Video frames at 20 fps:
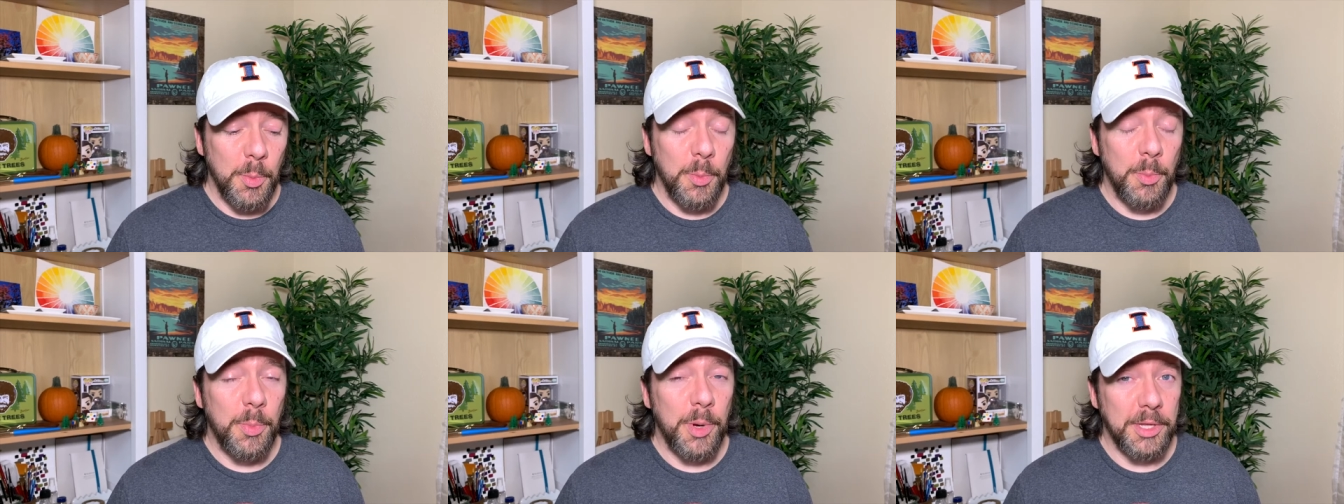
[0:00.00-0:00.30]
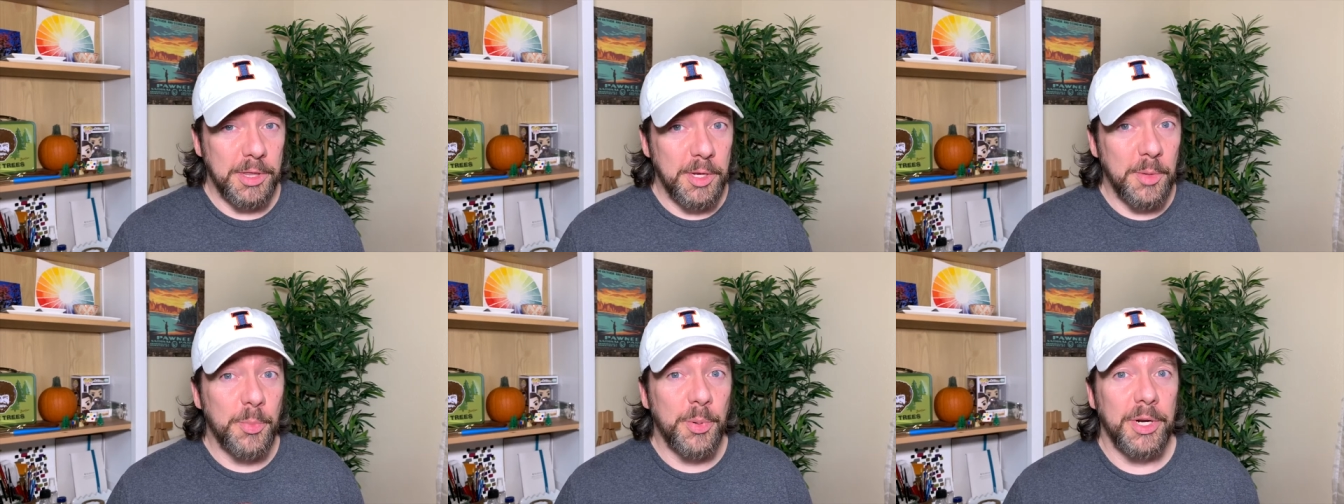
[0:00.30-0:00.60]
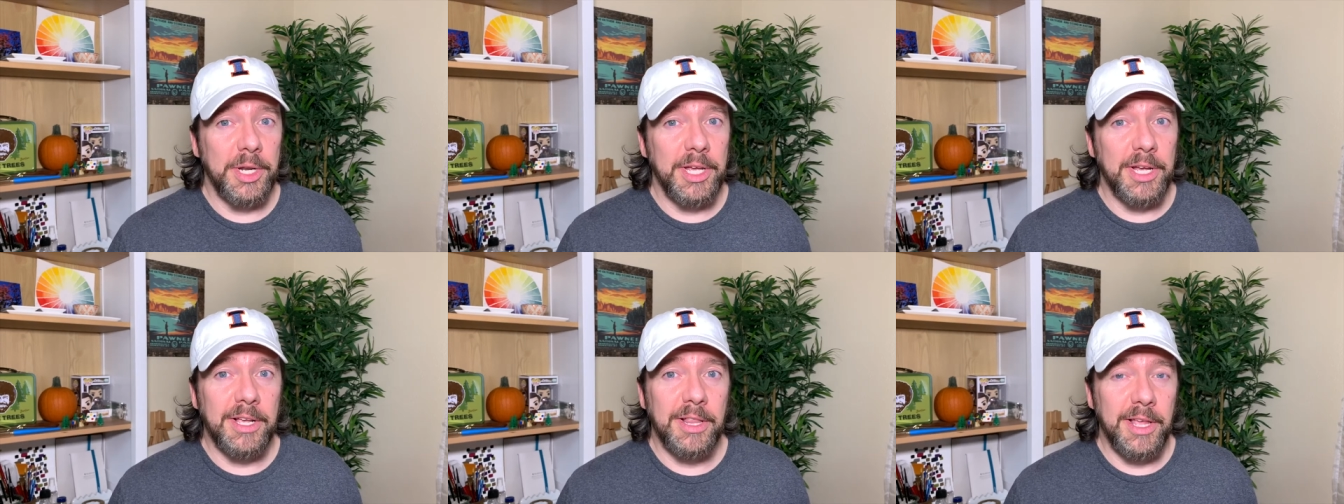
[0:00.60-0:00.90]
but they're
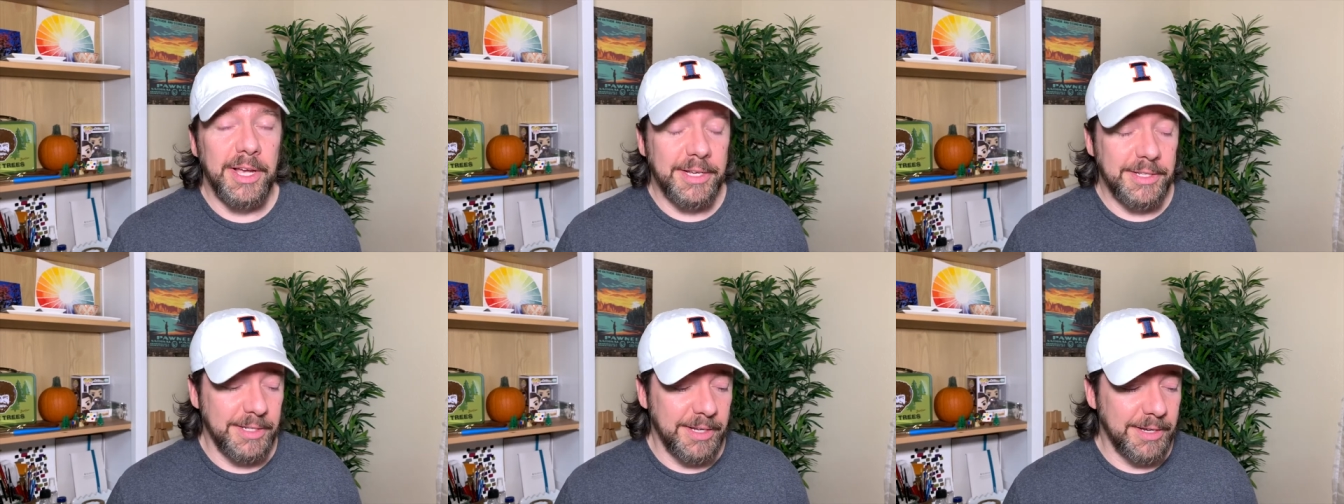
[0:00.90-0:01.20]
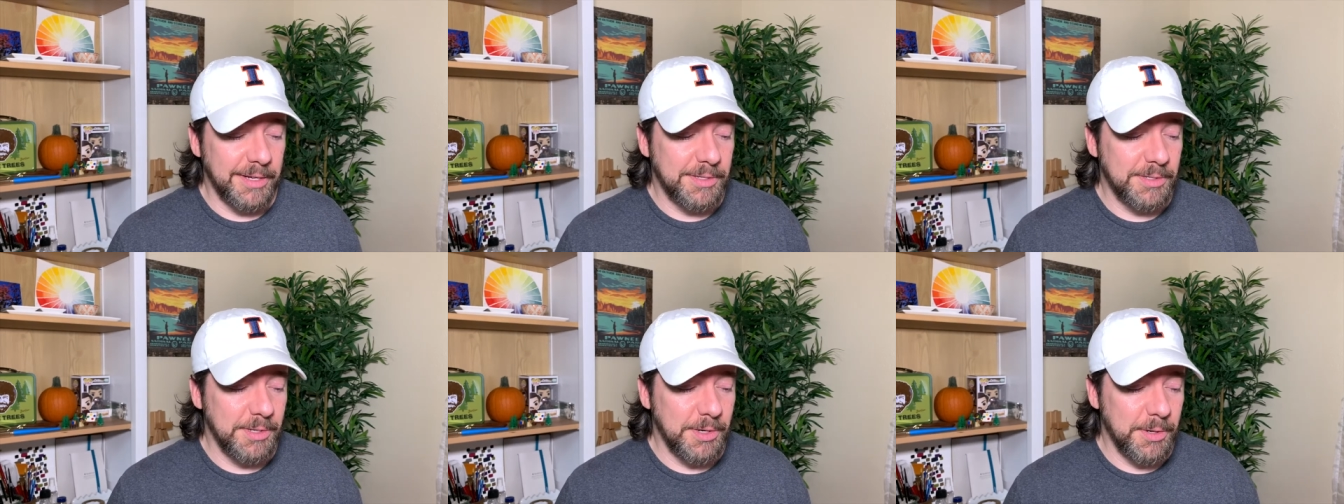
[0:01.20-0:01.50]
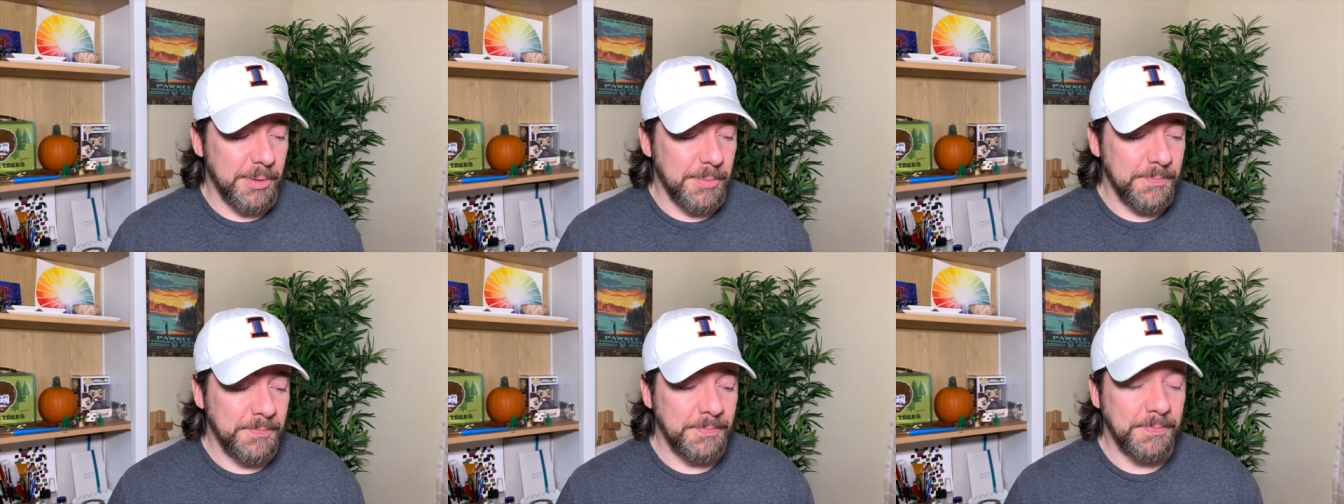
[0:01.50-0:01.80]
pretty eclectic,
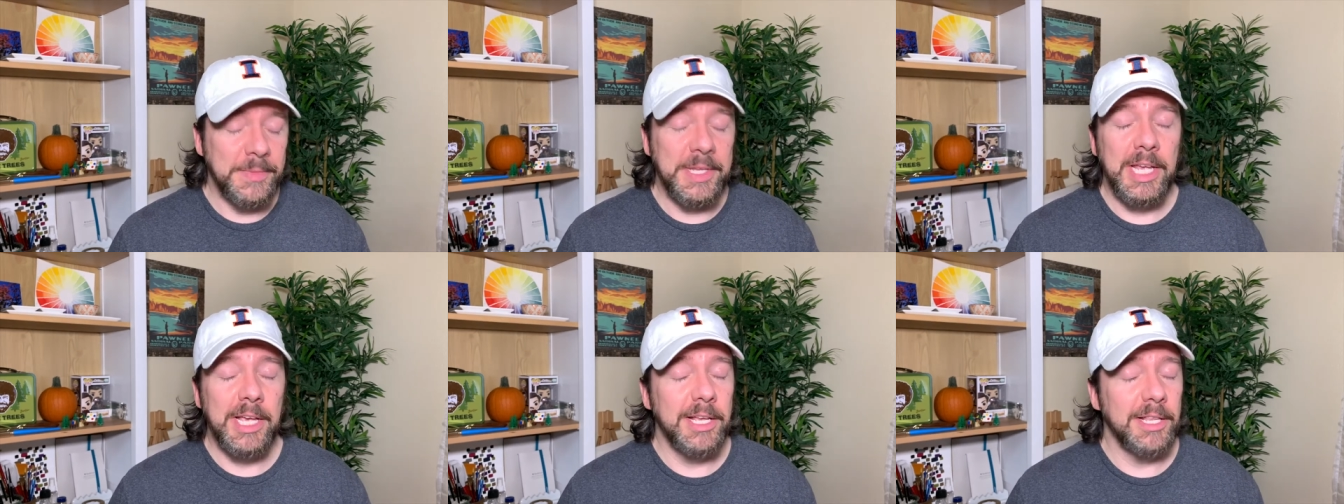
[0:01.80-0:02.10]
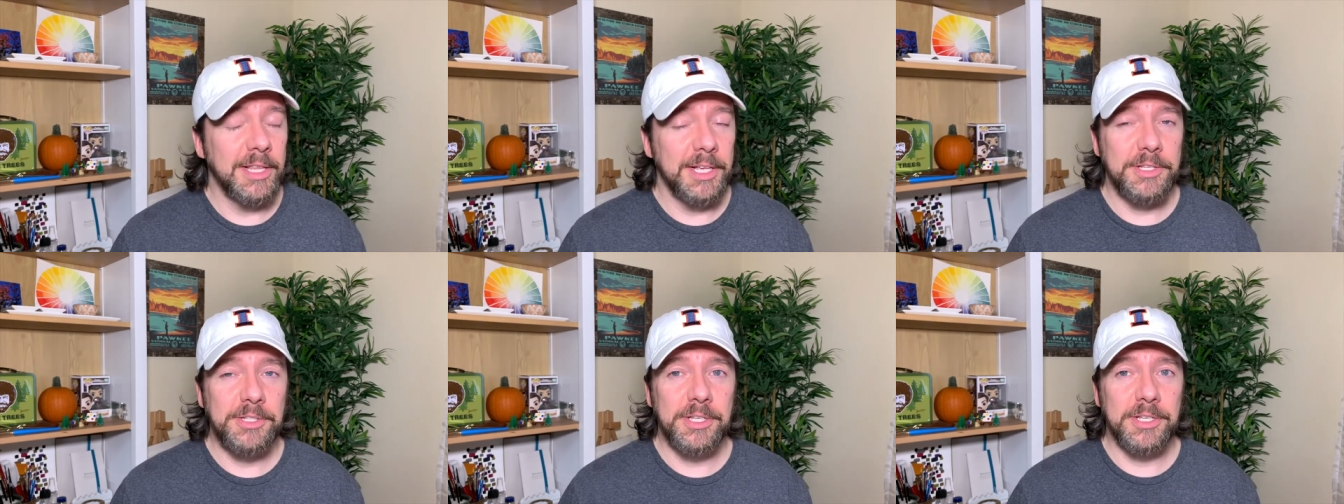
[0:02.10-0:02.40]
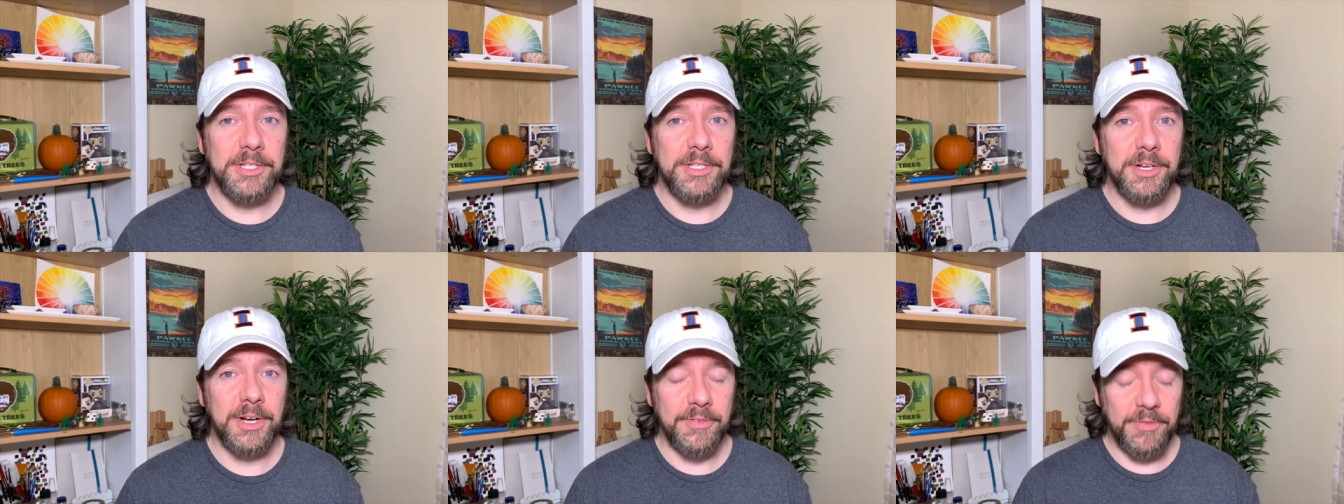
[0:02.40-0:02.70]
so let's
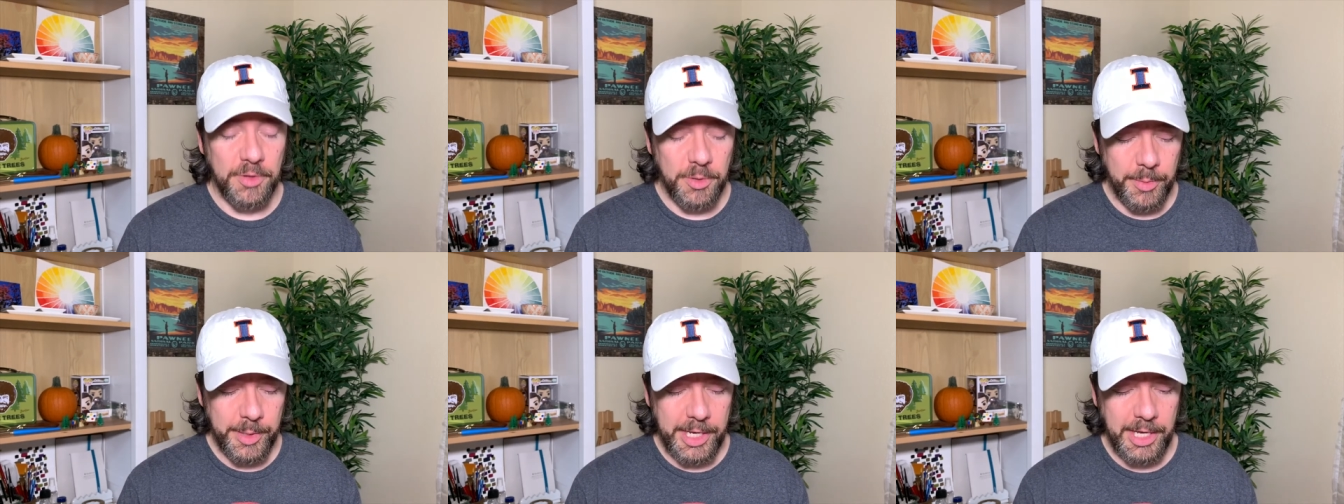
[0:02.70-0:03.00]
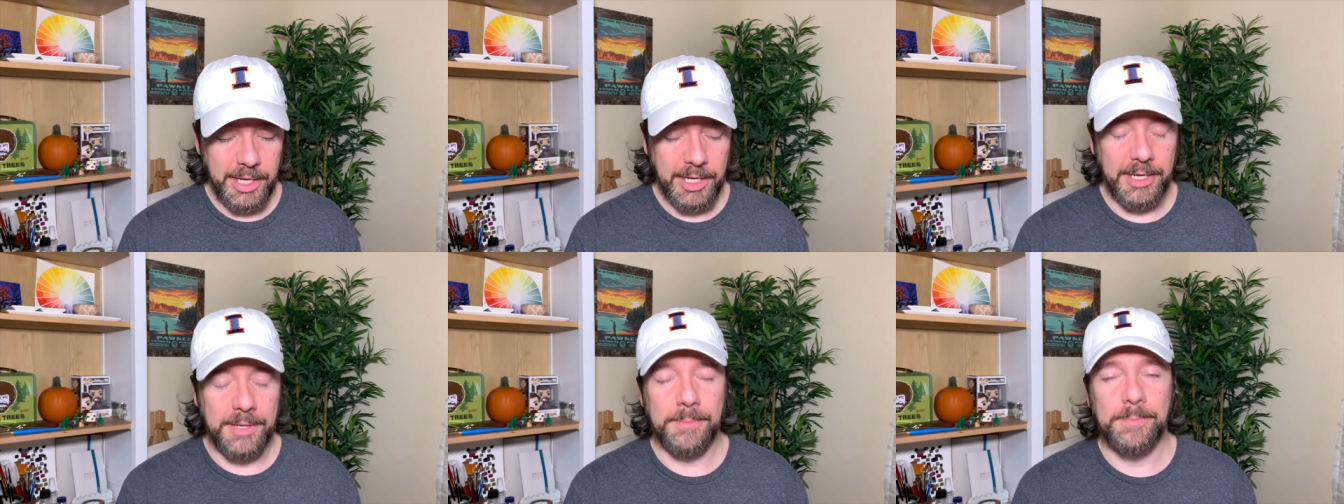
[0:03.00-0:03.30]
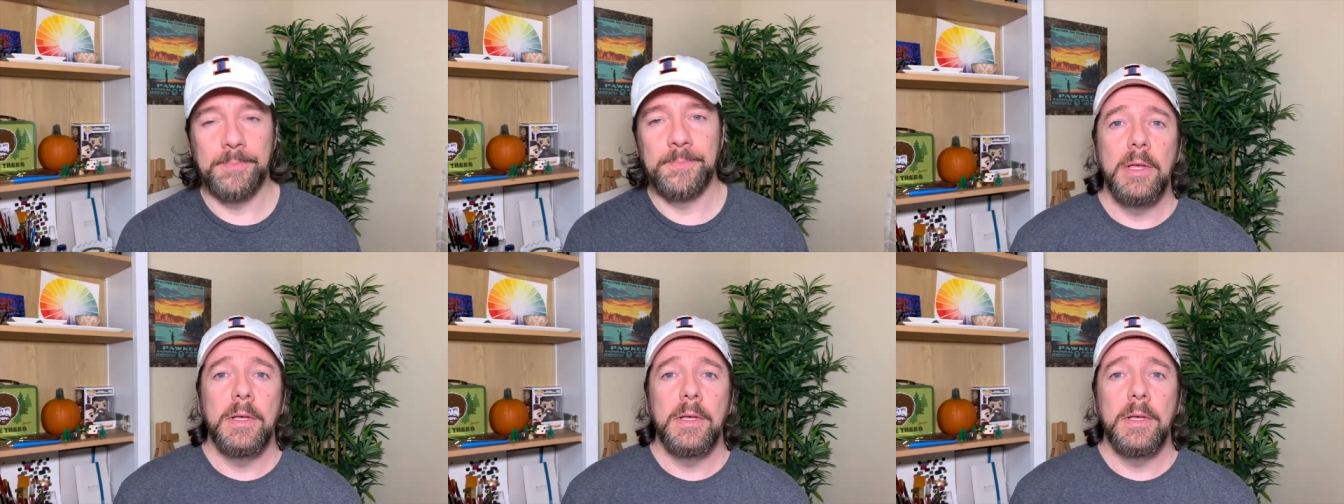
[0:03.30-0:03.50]
just start from the beginning.